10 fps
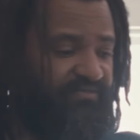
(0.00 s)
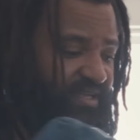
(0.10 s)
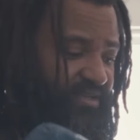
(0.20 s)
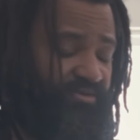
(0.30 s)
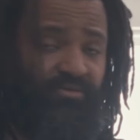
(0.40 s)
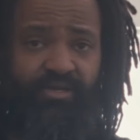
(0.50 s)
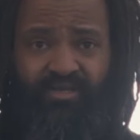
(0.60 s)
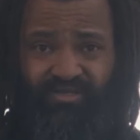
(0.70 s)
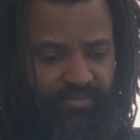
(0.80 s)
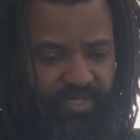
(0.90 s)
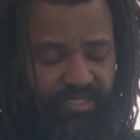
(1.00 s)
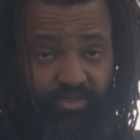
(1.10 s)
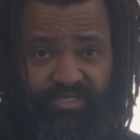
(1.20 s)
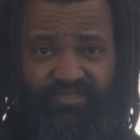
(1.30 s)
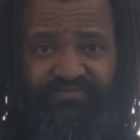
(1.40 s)
value so
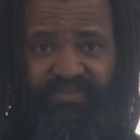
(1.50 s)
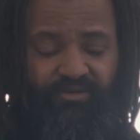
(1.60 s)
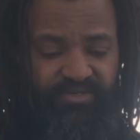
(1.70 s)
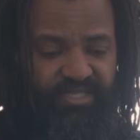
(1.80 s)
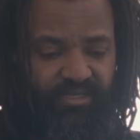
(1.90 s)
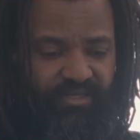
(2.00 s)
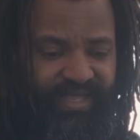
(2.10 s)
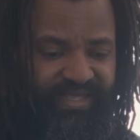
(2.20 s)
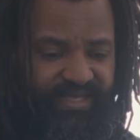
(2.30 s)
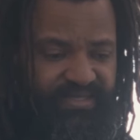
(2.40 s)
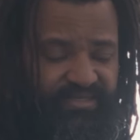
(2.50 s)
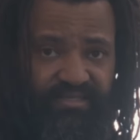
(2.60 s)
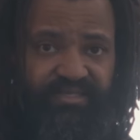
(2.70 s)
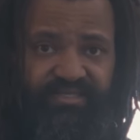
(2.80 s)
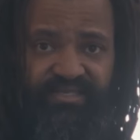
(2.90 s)
this video is not against
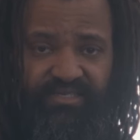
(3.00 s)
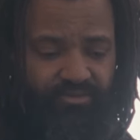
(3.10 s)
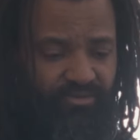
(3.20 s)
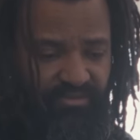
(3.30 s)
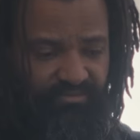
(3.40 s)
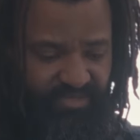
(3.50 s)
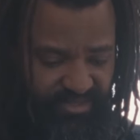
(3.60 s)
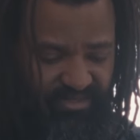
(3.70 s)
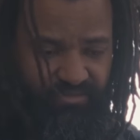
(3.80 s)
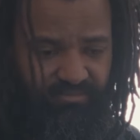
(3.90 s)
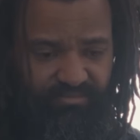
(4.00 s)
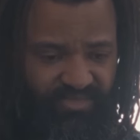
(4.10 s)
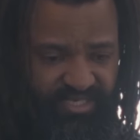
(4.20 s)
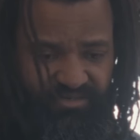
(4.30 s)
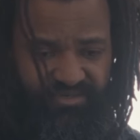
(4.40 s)
this gear. No, this
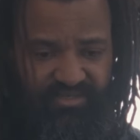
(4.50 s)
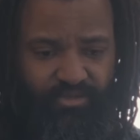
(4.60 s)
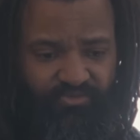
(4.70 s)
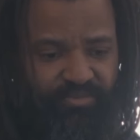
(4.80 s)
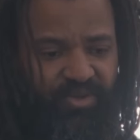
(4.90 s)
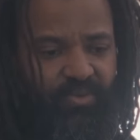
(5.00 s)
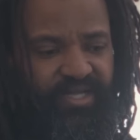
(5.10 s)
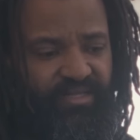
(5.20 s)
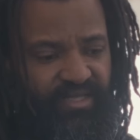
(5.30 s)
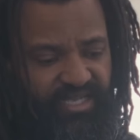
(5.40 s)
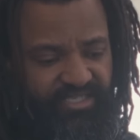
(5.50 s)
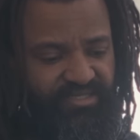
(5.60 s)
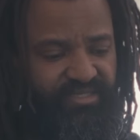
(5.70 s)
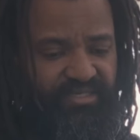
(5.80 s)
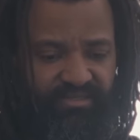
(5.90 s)
gear served me well. I
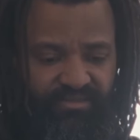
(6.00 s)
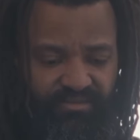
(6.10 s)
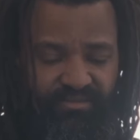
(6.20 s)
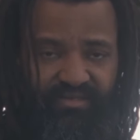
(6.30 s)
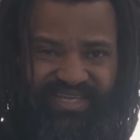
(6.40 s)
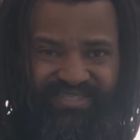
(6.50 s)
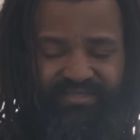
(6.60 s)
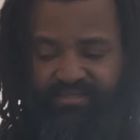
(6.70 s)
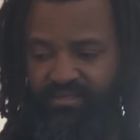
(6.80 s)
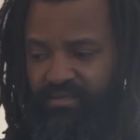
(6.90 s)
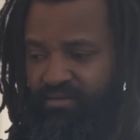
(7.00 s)
just need less